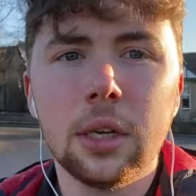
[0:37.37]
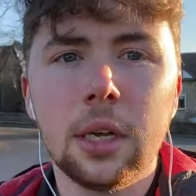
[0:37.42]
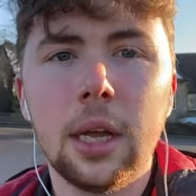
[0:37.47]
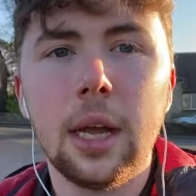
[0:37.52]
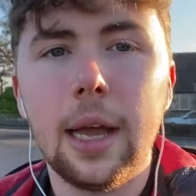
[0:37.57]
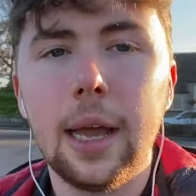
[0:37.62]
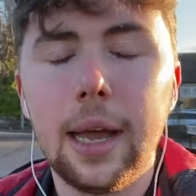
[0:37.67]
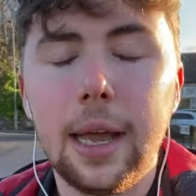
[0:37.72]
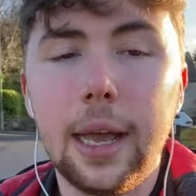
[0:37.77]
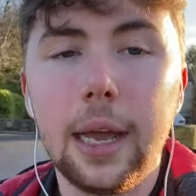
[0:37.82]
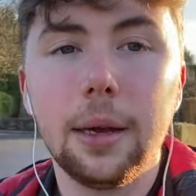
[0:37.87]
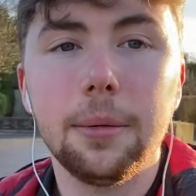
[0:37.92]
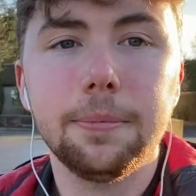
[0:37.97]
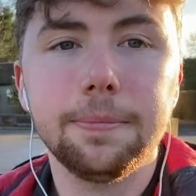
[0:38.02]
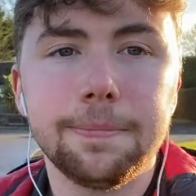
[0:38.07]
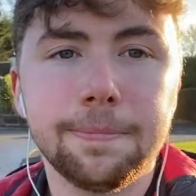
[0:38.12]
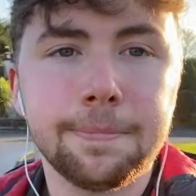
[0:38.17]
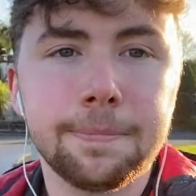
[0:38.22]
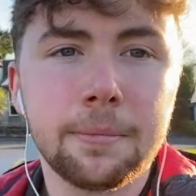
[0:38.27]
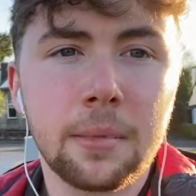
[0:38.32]

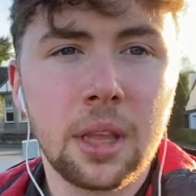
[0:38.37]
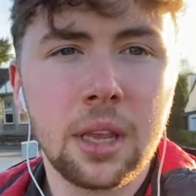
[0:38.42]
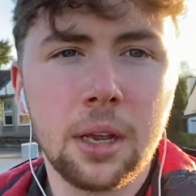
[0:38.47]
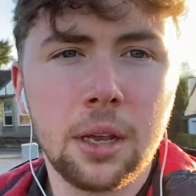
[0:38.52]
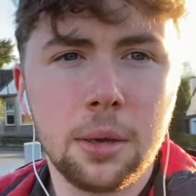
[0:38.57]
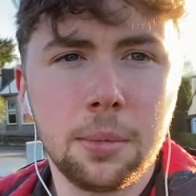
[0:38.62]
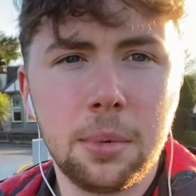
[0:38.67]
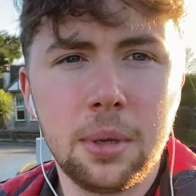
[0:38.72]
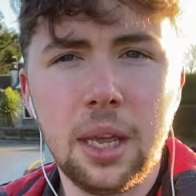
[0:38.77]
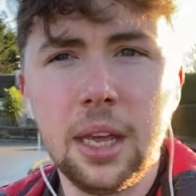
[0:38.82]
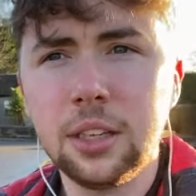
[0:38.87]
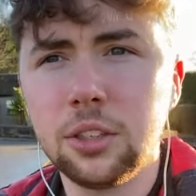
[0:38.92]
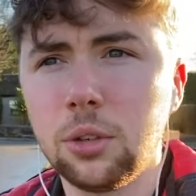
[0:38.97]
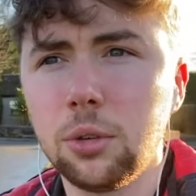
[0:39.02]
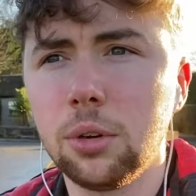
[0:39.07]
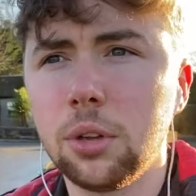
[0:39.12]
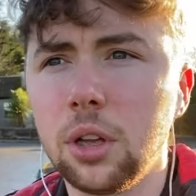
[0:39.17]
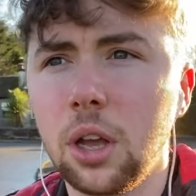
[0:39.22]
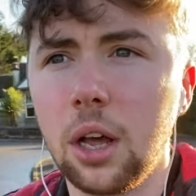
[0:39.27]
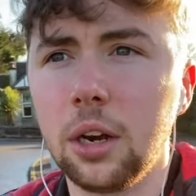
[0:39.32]
So
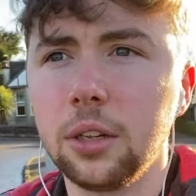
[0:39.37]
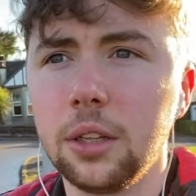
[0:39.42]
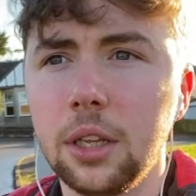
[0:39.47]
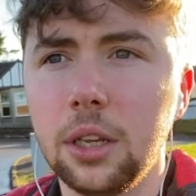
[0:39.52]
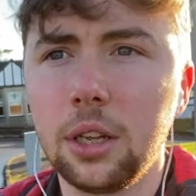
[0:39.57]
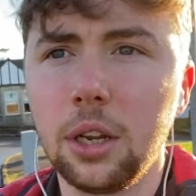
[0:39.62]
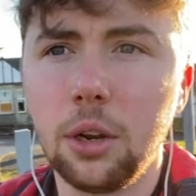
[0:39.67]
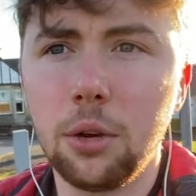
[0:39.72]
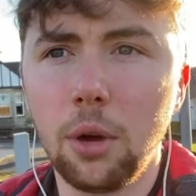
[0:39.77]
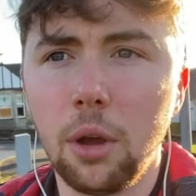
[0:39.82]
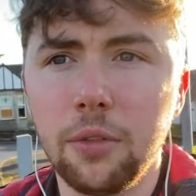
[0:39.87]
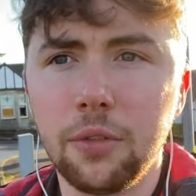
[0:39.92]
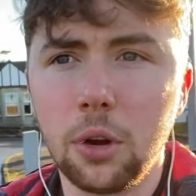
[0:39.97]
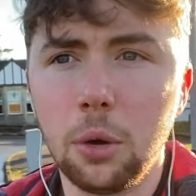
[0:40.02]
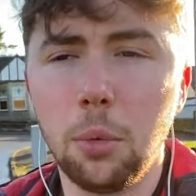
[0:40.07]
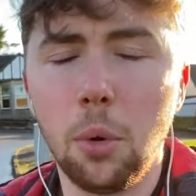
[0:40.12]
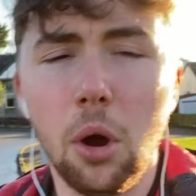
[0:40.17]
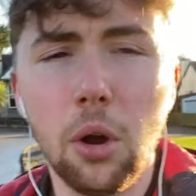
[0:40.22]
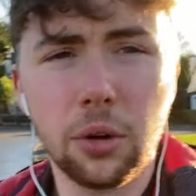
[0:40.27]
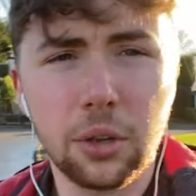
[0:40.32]
currently going to go out for a
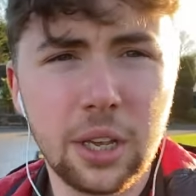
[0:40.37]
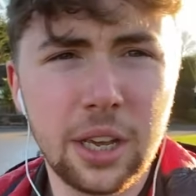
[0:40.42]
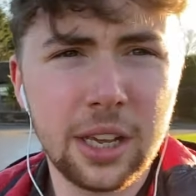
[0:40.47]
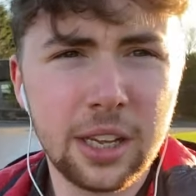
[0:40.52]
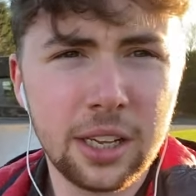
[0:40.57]
walk,